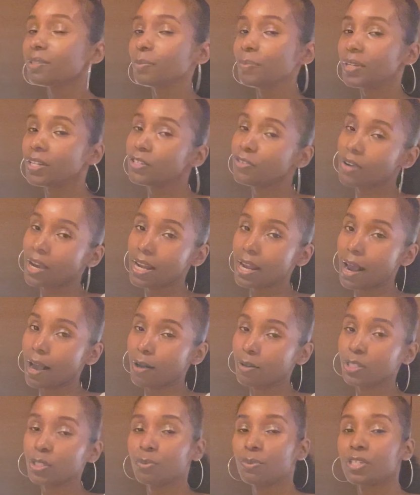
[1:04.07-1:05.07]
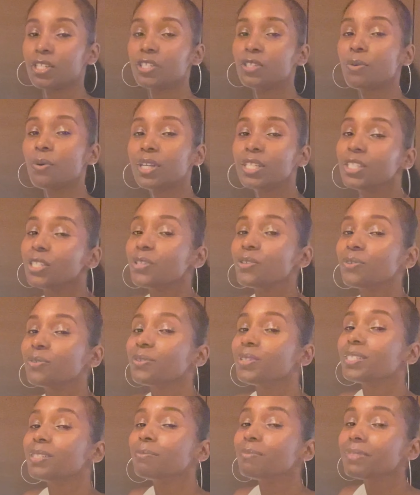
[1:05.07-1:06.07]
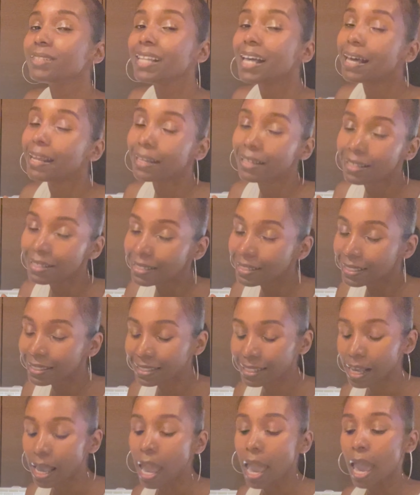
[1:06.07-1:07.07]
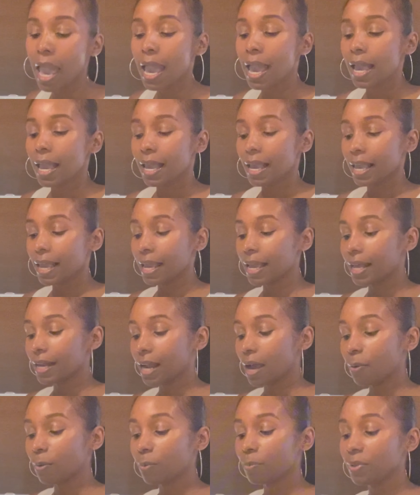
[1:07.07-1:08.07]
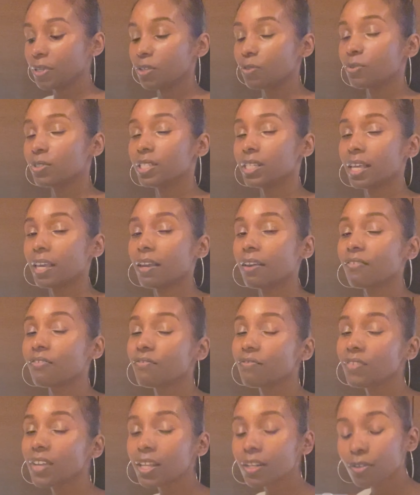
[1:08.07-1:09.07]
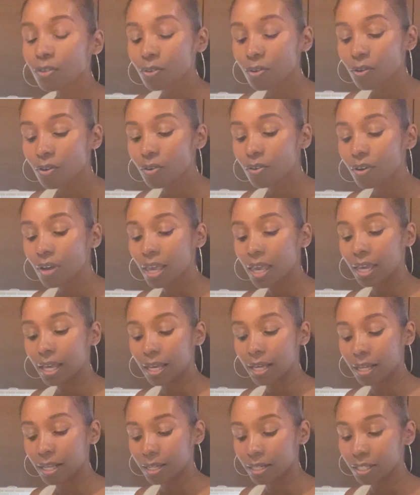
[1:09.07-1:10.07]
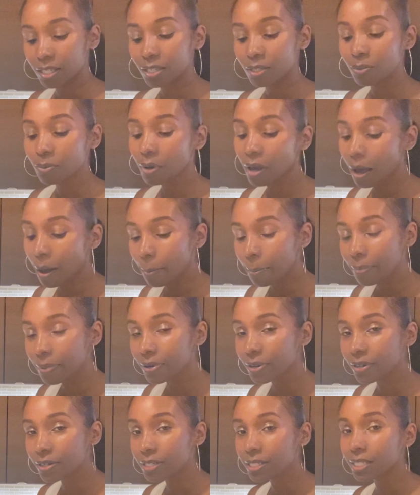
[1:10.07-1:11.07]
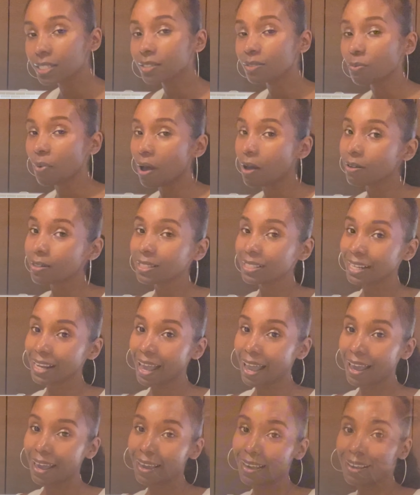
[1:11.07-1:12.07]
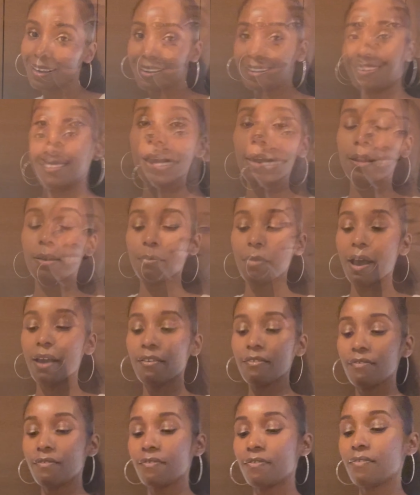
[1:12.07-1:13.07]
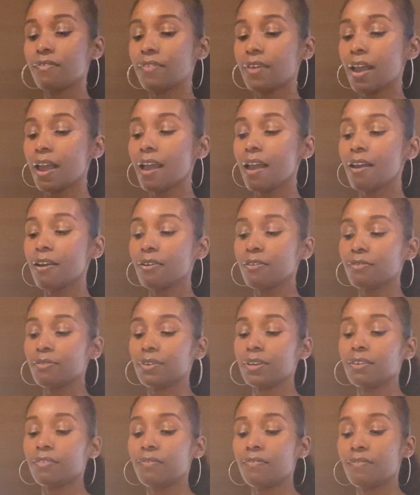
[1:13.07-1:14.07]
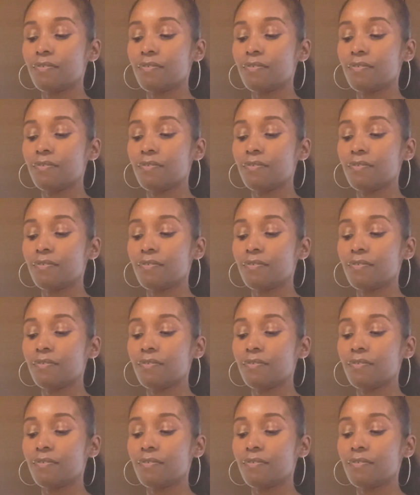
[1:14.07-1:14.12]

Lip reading: spinach right now, so we're just going to use some lettuce. And I will be using fennel and cucumbers as well today. And my very